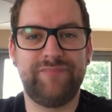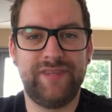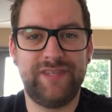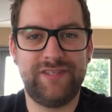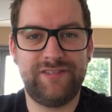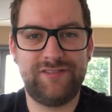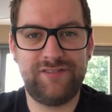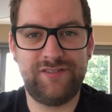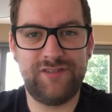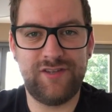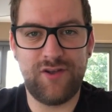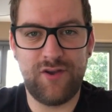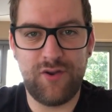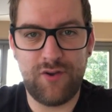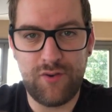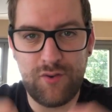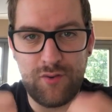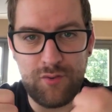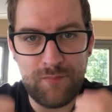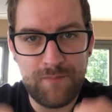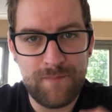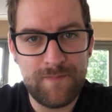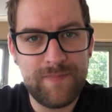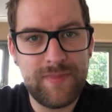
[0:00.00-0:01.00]

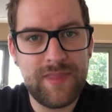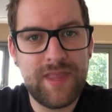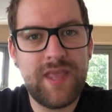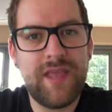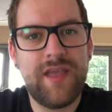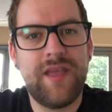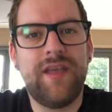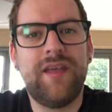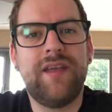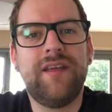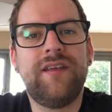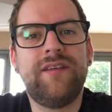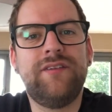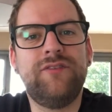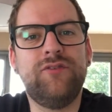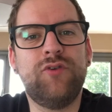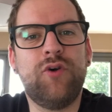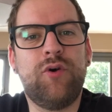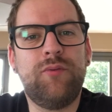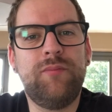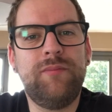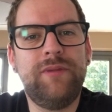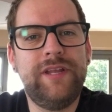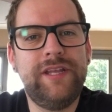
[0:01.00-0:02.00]
So
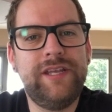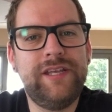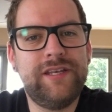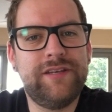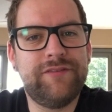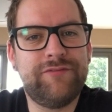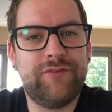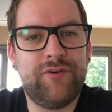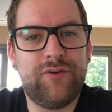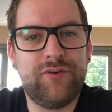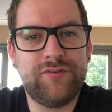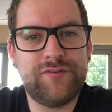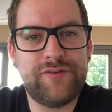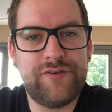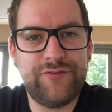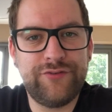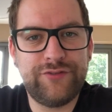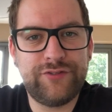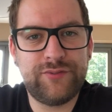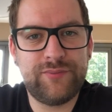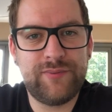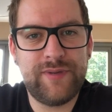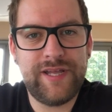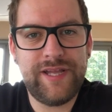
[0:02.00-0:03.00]
normally, if all
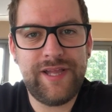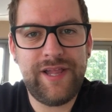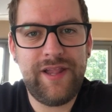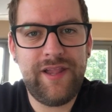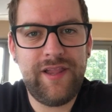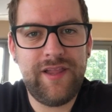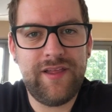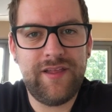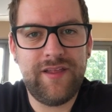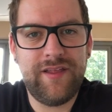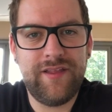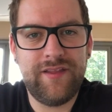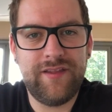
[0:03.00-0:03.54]
goes well,